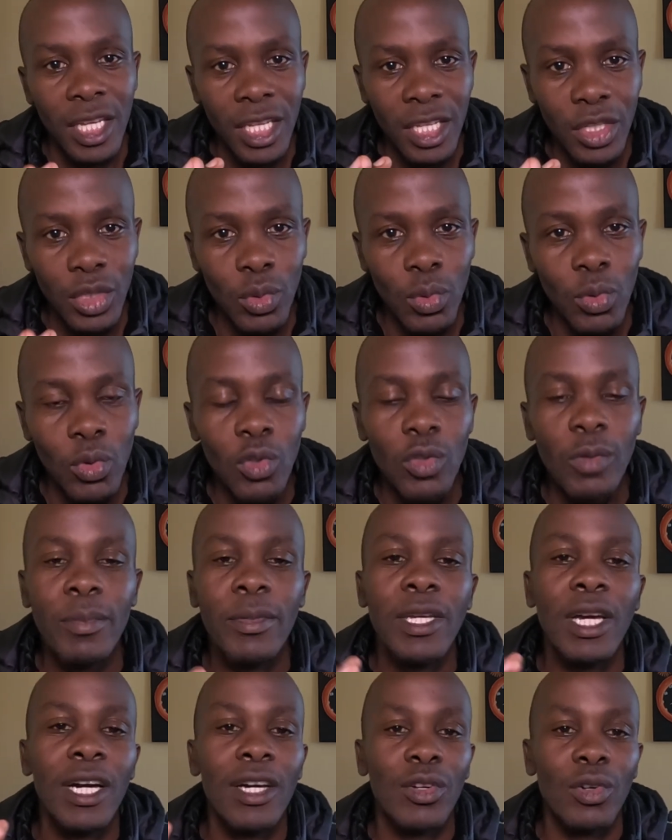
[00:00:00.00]
He should not
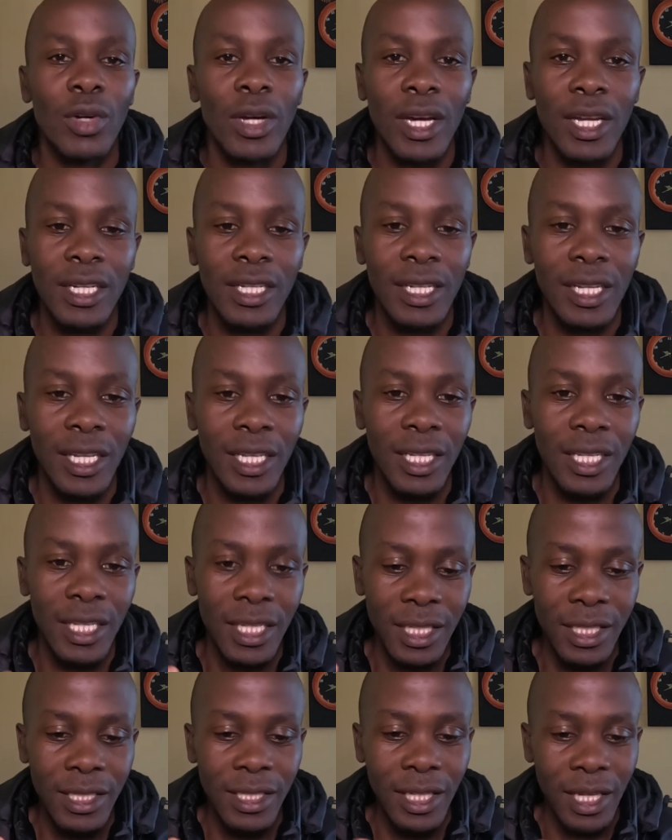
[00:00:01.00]
be arrogant like
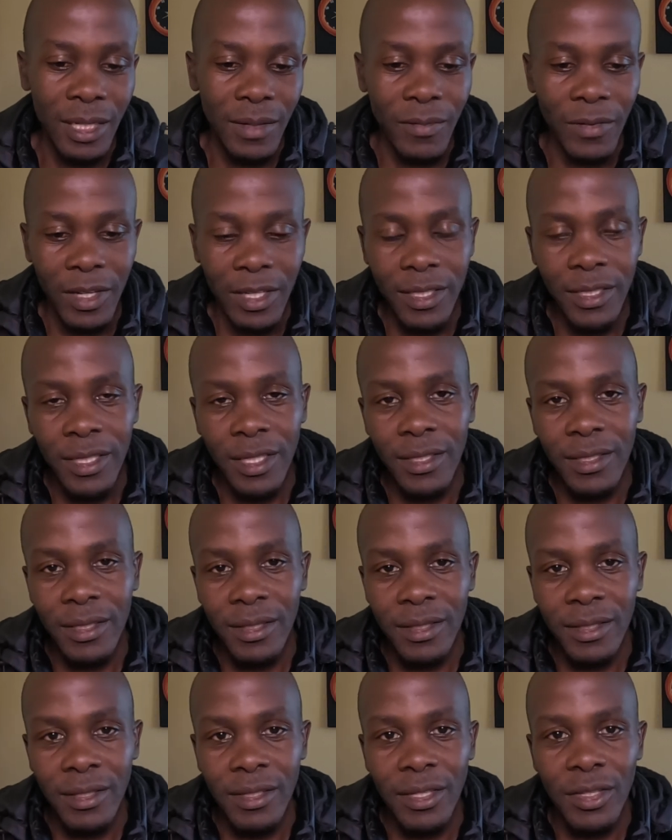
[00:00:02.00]
his
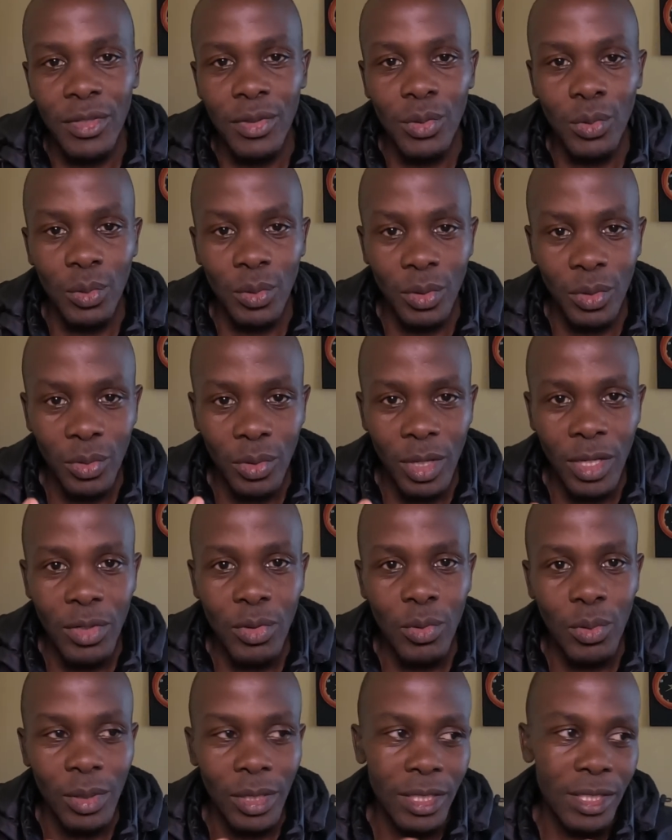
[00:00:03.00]
advisors. He should try
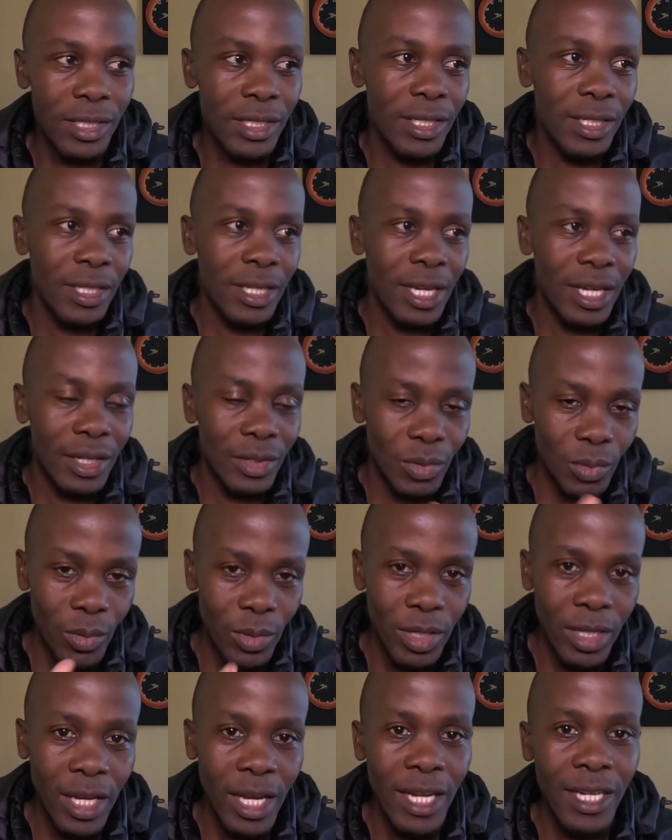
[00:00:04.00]
to listen and
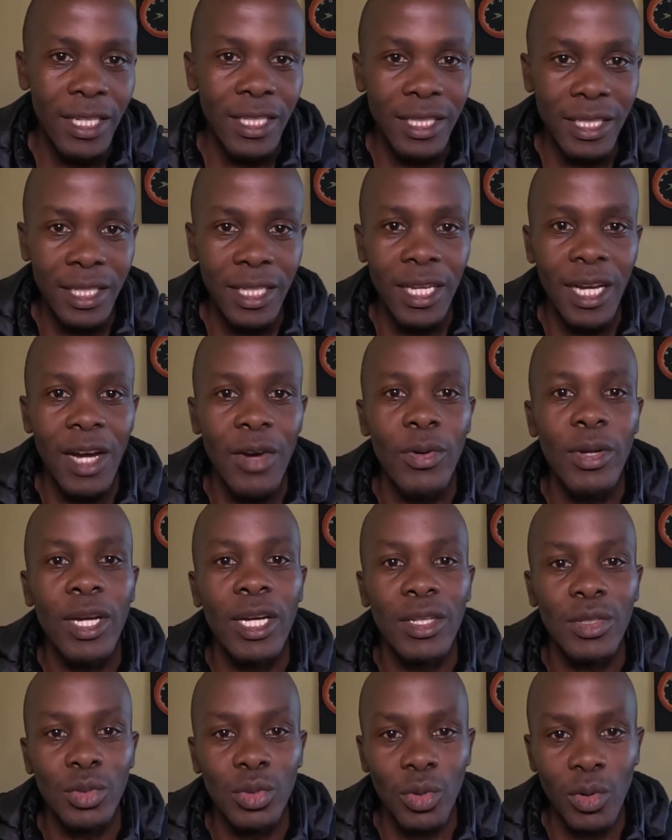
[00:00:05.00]
weigh and see how he
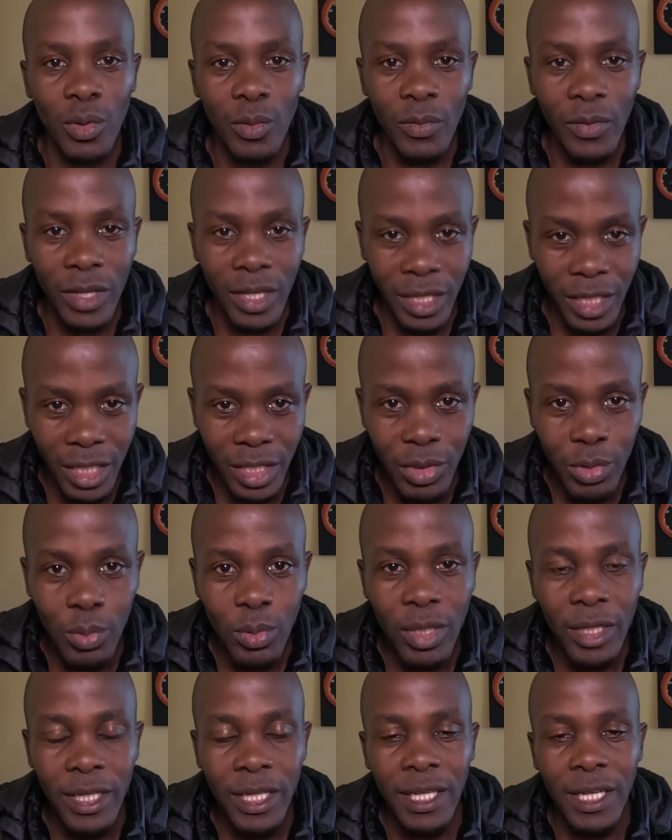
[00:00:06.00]
can solve any issue
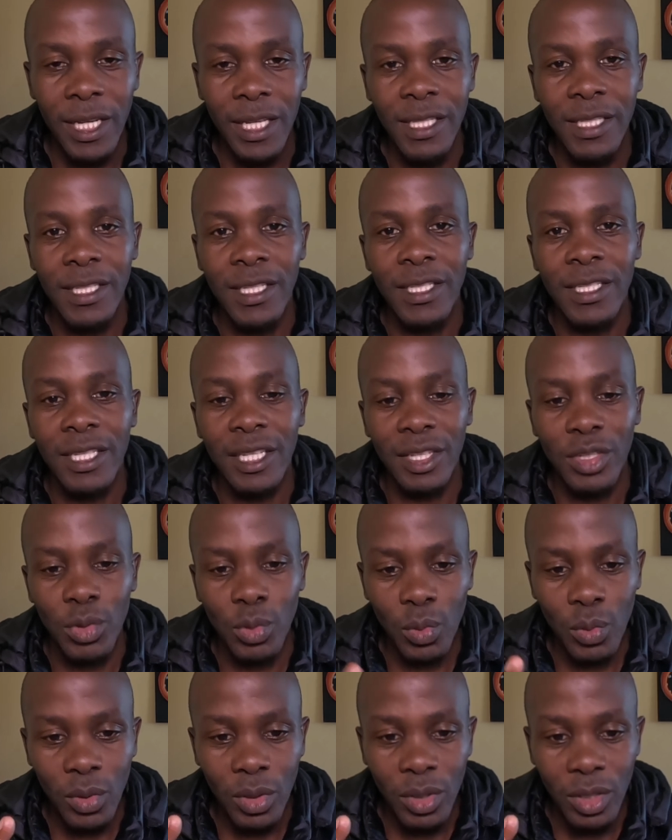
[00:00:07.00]
that arises. He
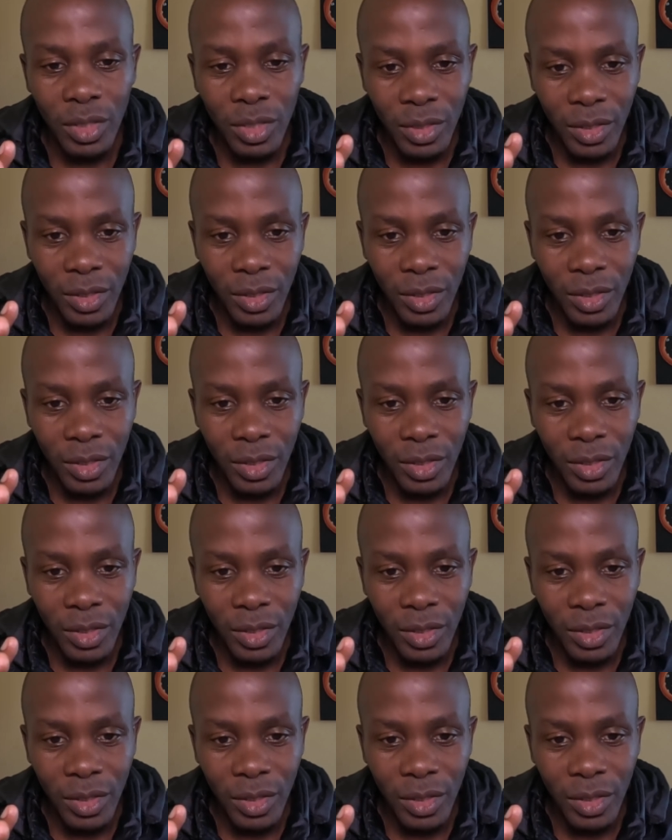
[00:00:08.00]
should